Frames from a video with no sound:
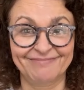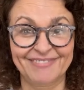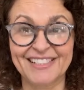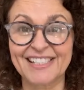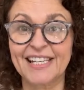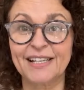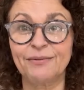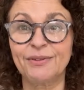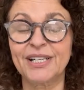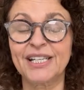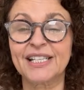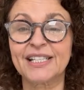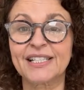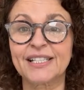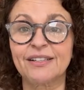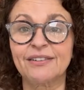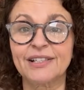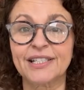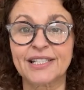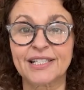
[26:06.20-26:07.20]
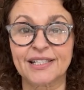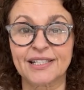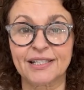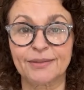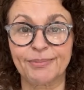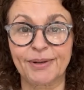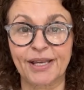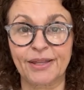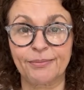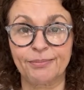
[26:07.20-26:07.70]
Is anyone
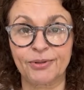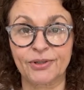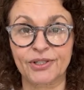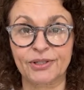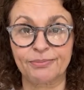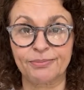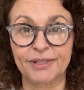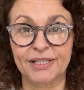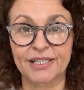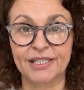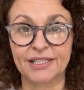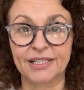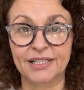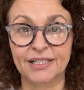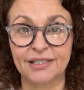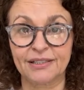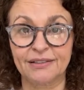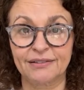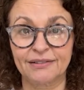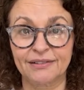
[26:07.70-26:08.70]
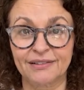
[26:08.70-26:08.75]
excited about the possibility?